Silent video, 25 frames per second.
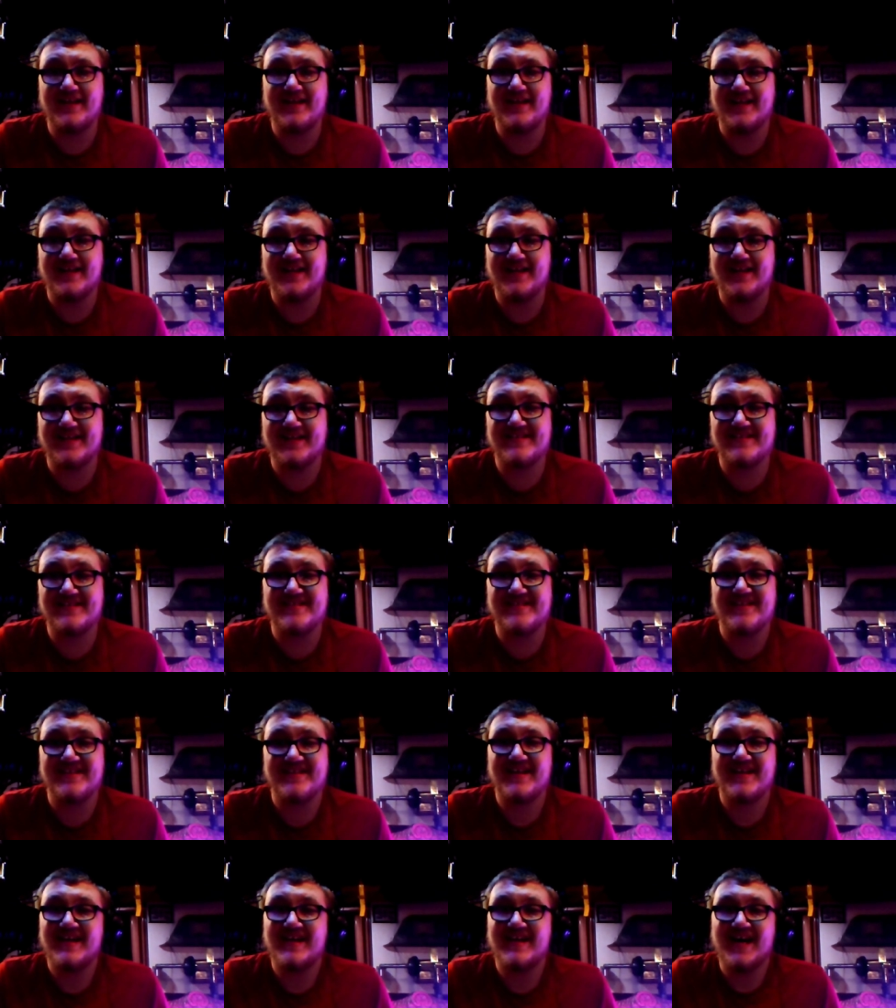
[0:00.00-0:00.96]
is,
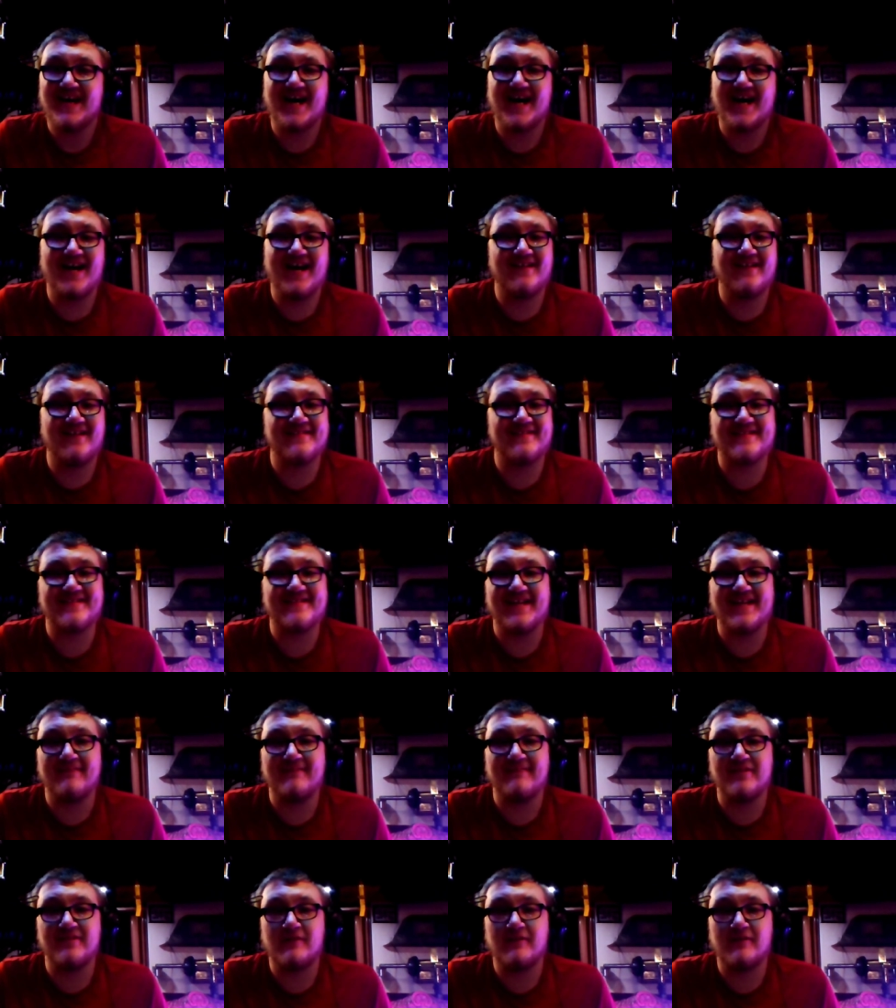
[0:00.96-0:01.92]
I honestly
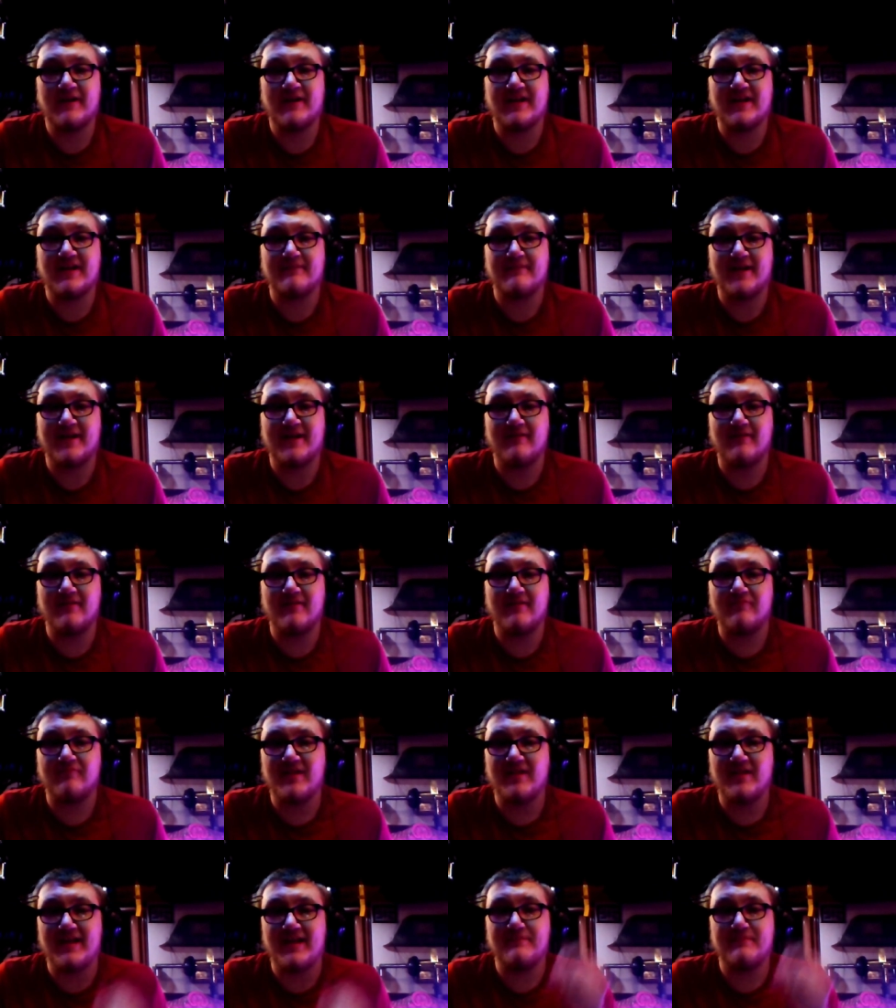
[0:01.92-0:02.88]
have no idea, but I would
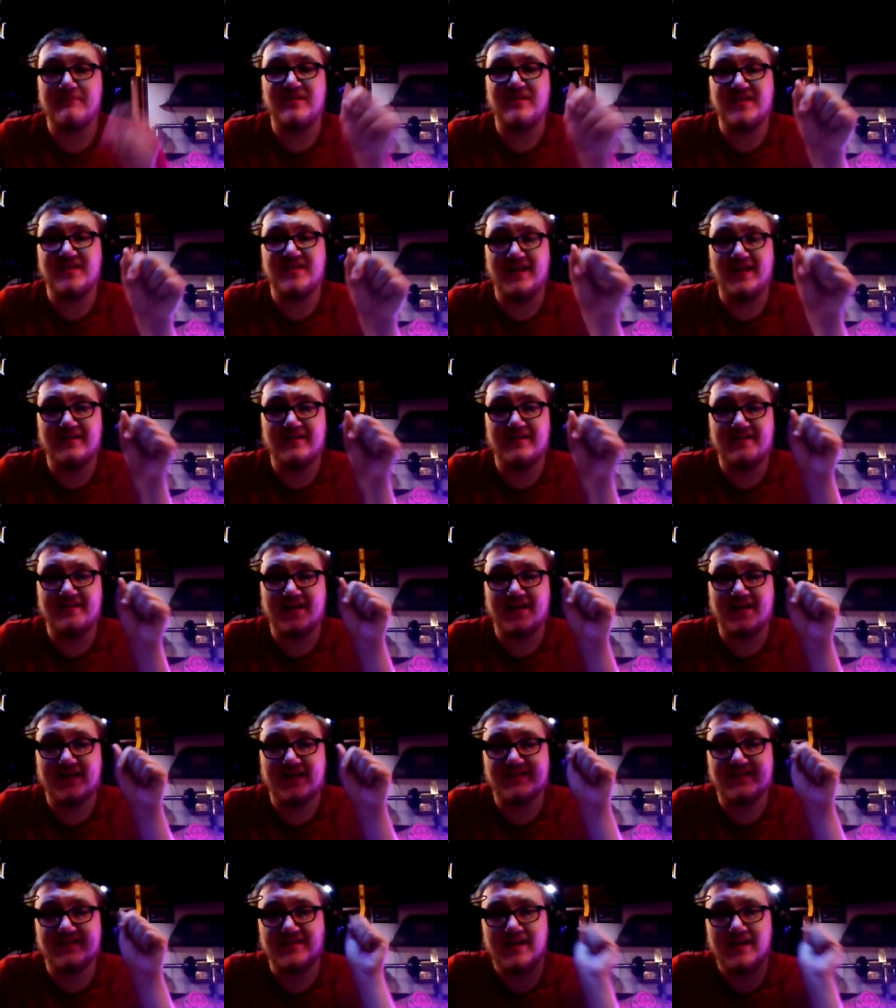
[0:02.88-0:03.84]
really appreciate if you
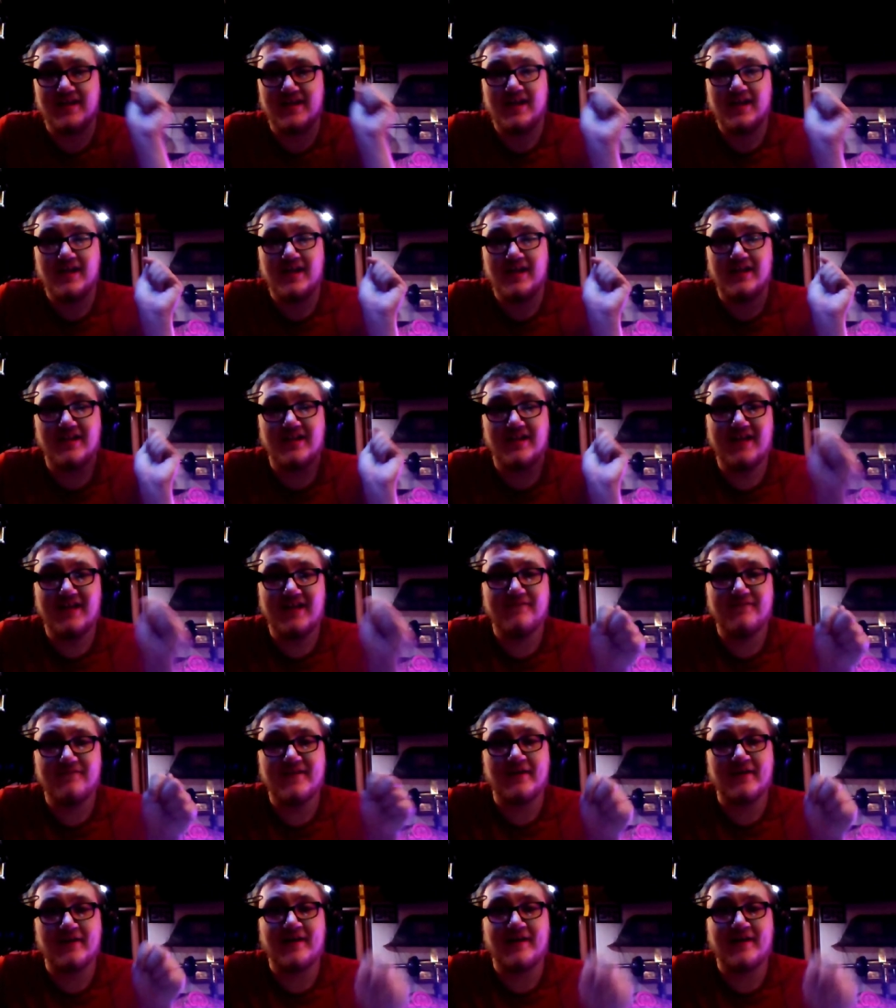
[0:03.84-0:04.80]
guys
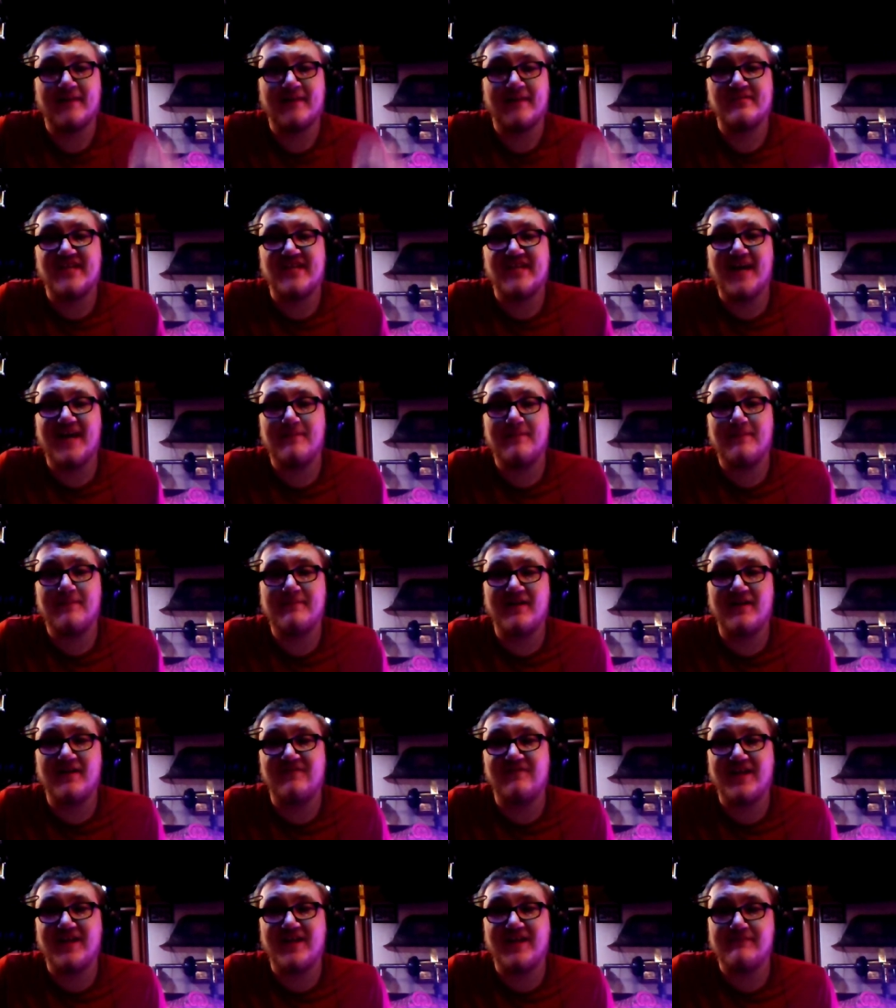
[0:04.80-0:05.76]
left in the comments happy
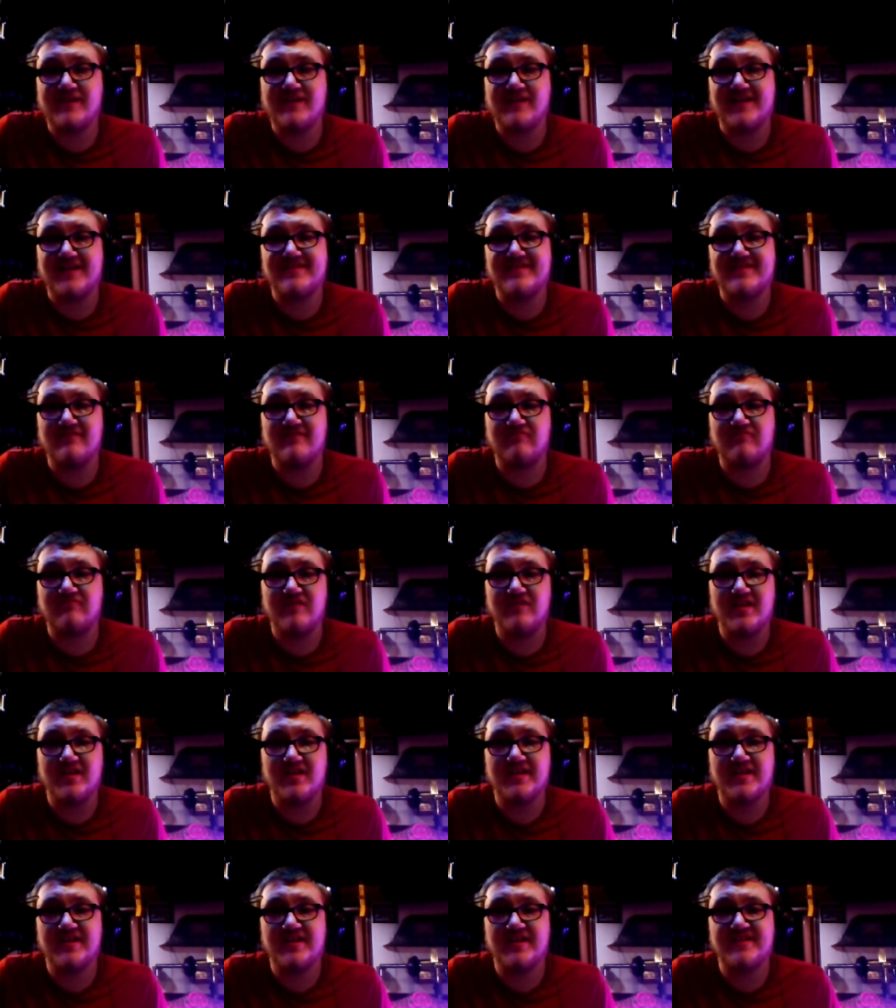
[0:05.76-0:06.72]
birthday because it
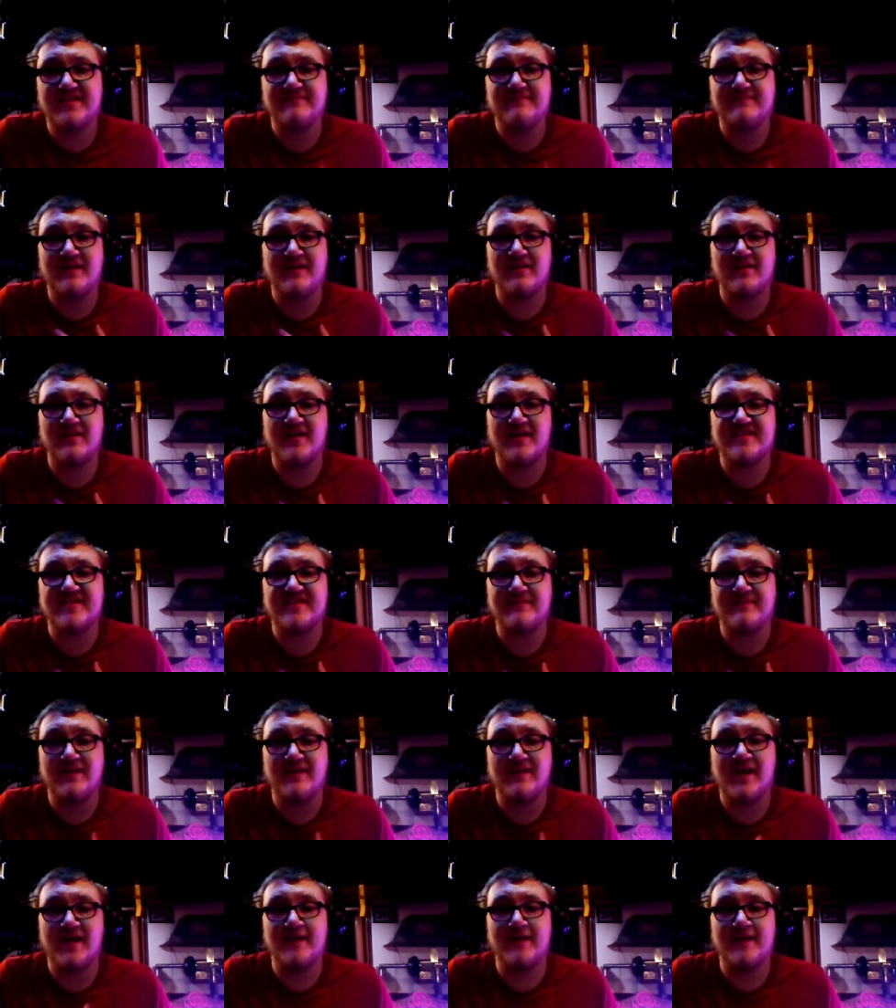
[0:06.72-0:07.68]
really does mean a lot to
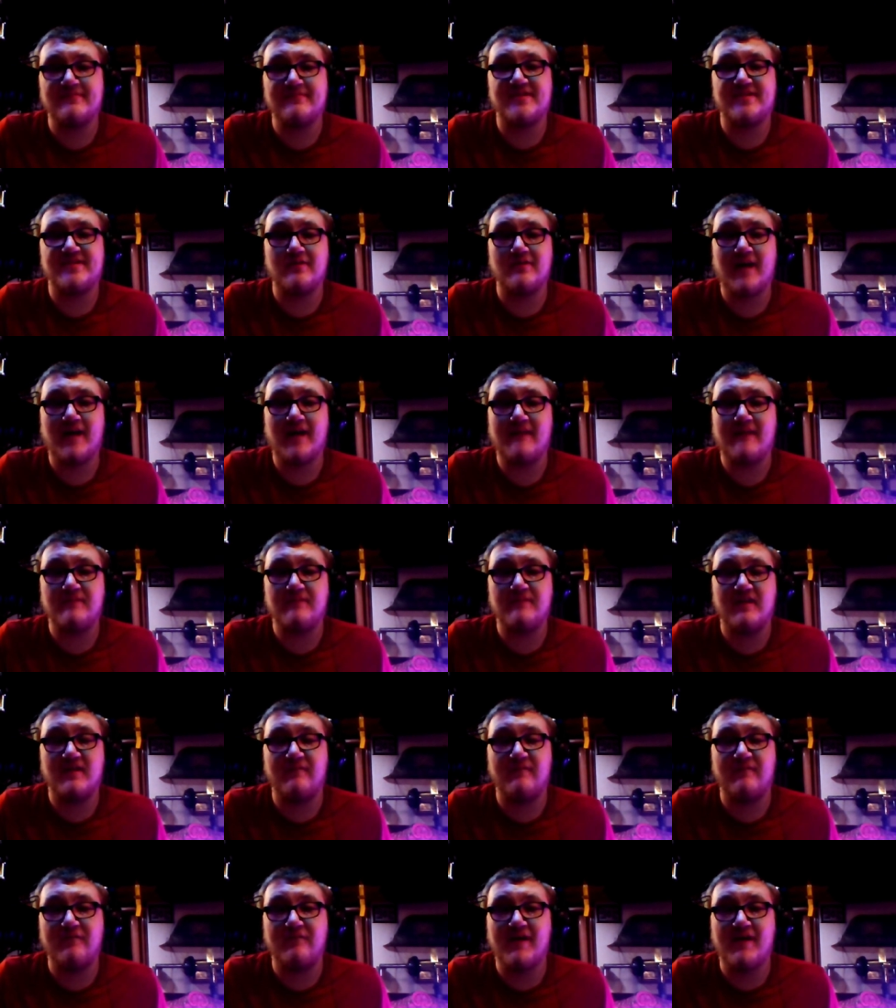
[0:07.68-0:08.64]
me. I'm so happy
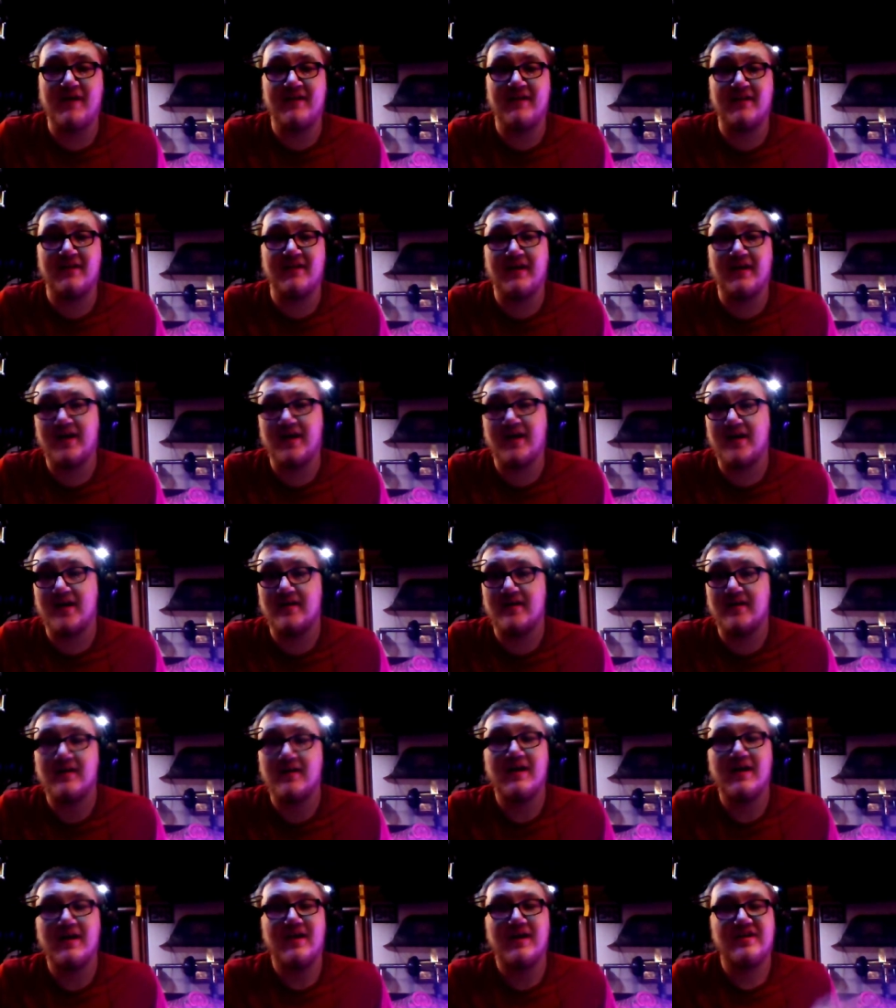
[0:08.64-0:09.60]
to finally, uh,
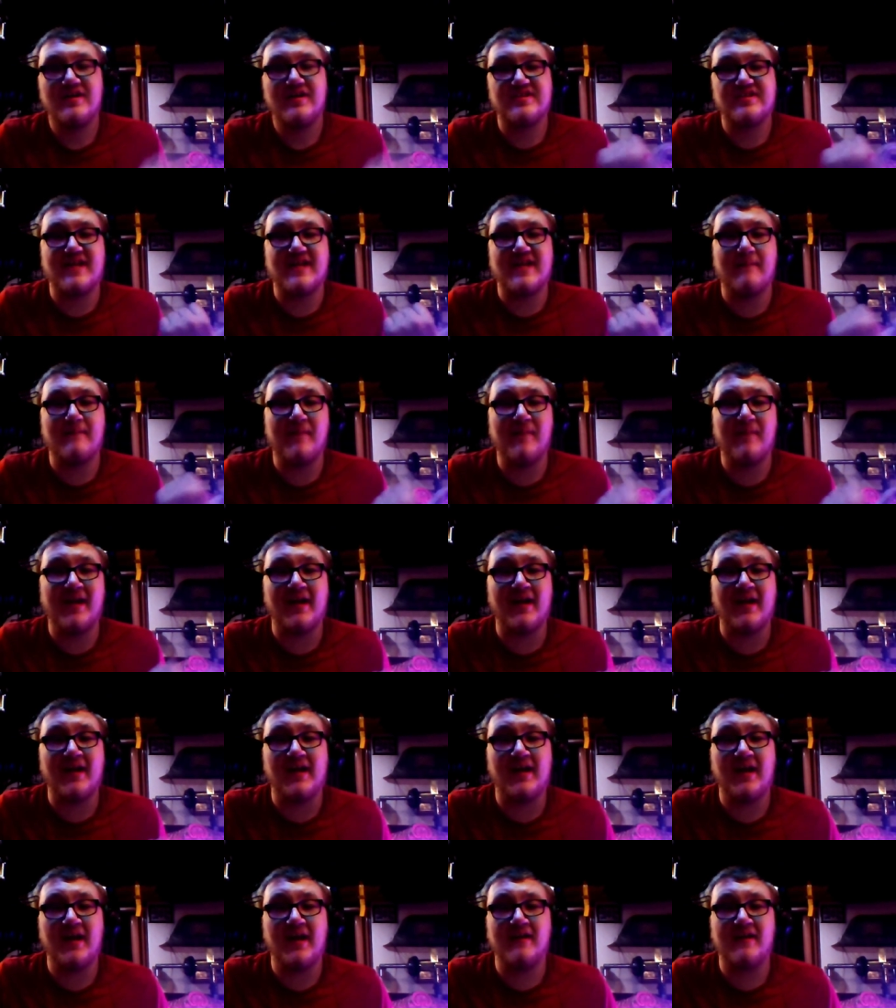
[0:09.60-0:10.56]
stop being a kid